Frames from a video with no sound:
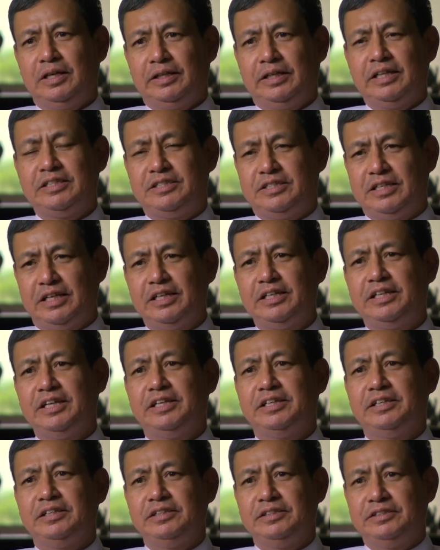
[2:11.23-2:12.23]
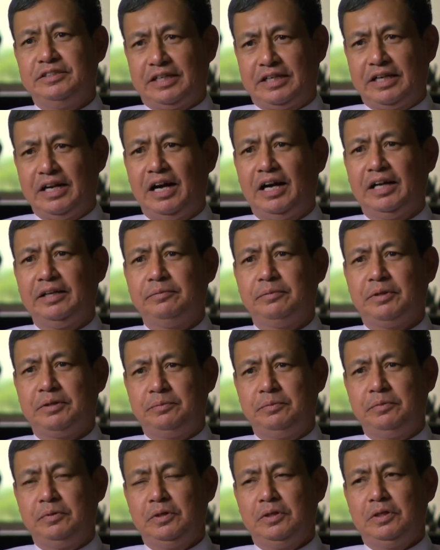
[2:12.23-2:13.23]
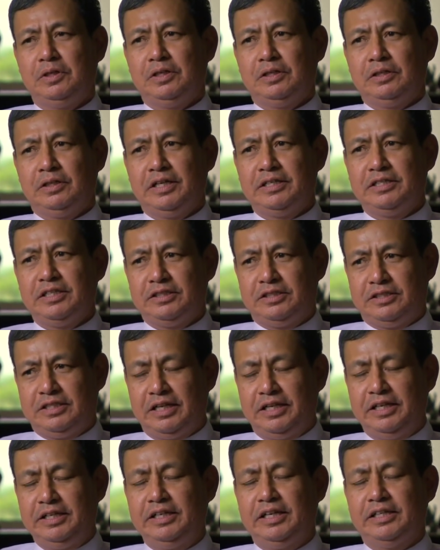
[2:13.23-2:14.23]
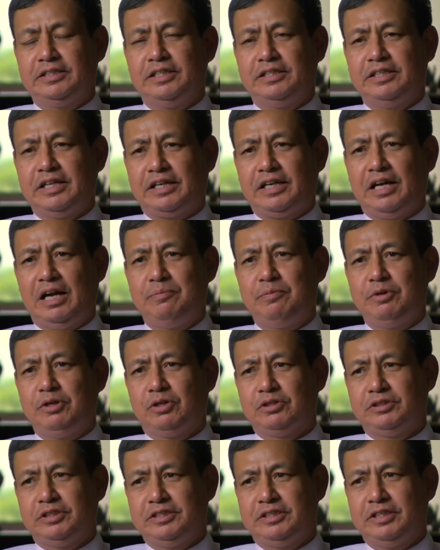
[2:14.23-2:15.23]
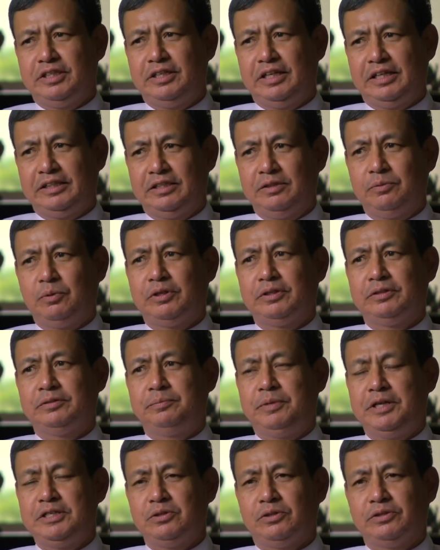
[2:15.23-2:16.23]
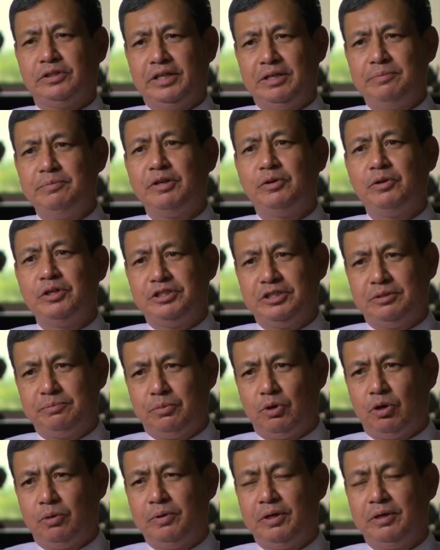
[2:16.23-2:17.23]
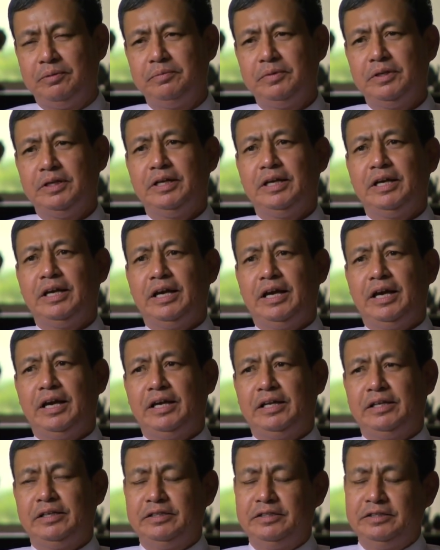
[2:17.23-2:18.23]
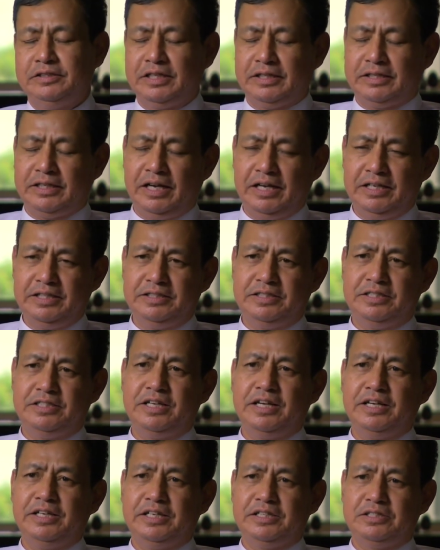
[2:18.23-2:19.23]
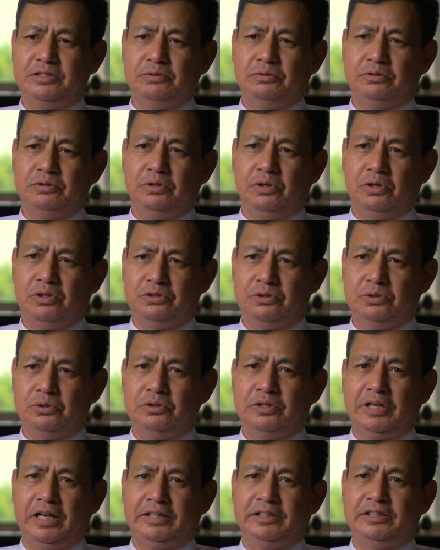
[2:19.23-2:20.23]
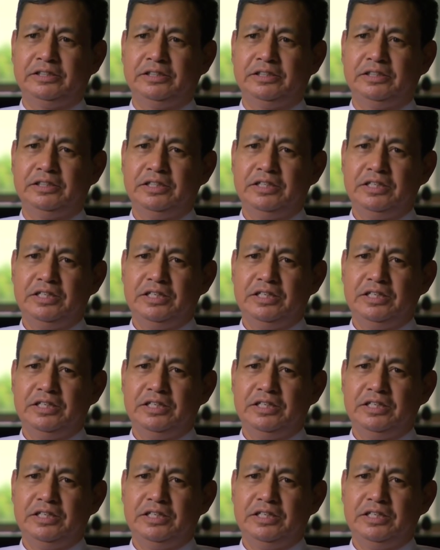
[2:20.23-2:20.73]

That started in Rakhine, but as a studying as a Rakhine because it's a, like the one based on the immigration problem and Rakhine state is also like the